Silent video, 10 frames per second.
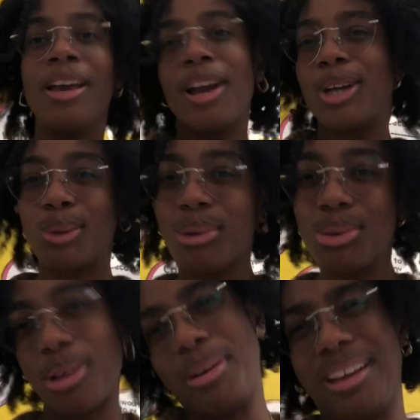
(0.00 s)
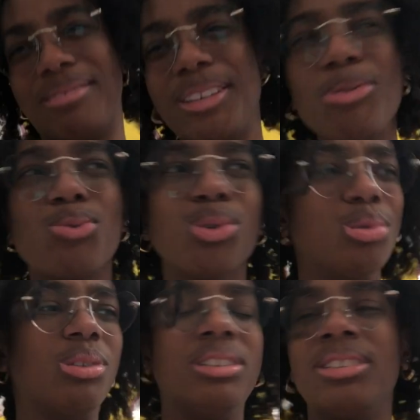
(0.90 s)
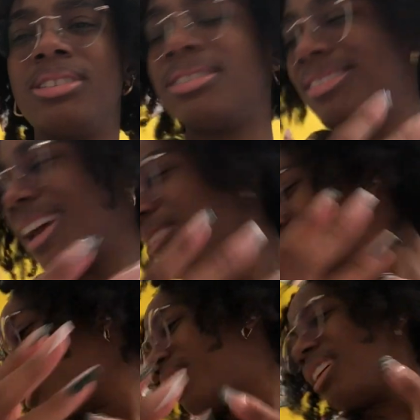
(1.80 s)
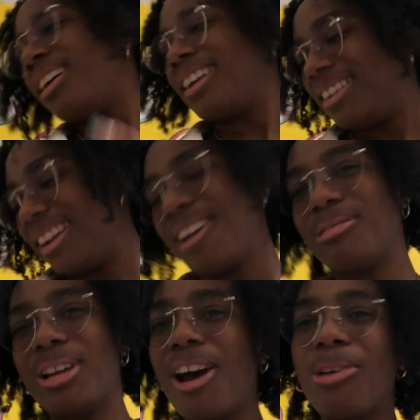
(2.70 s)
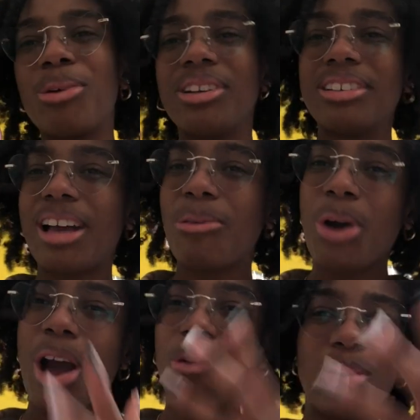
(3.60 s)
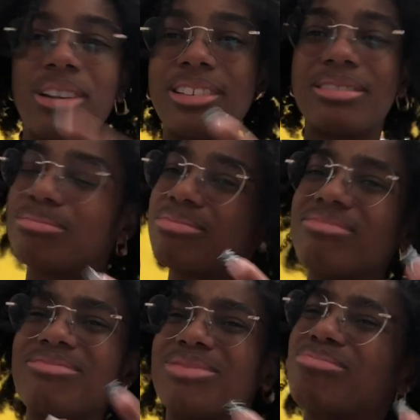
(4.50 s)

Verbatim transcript: Because why would you tell me that? That was rude. Now I don't want to.